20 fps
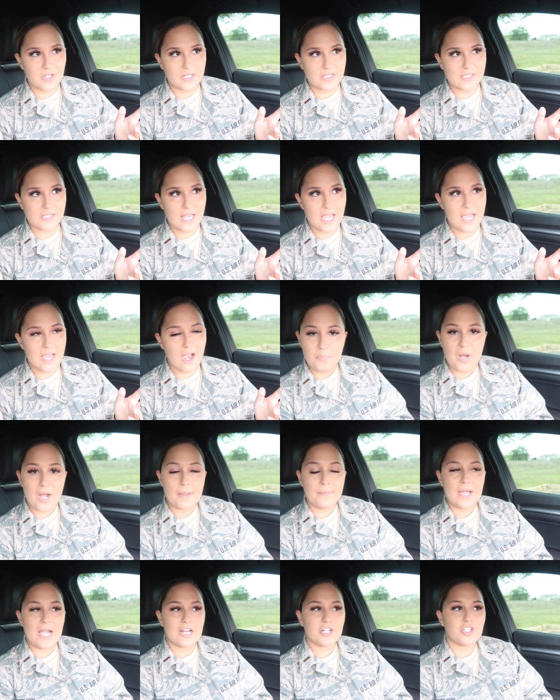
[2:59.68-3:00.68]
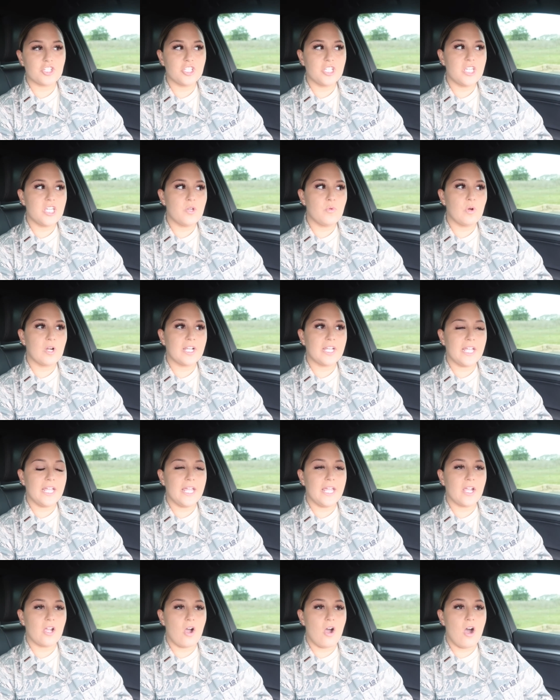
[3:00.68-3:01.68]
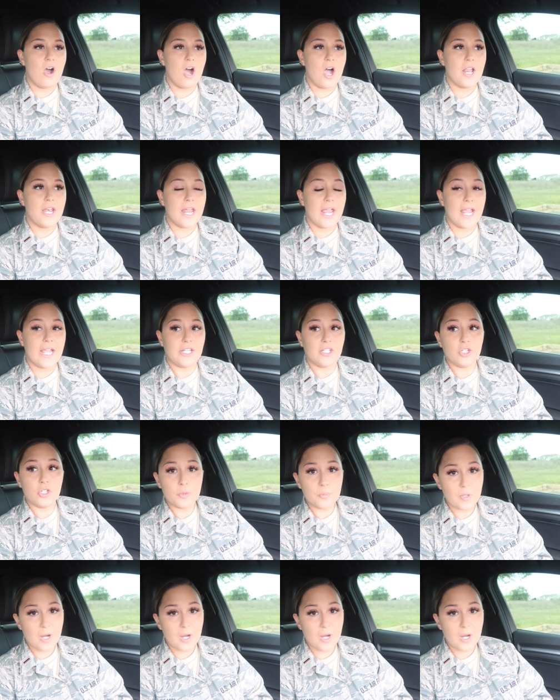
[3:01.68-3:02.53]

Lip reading: you could say. But I'm actually working on a new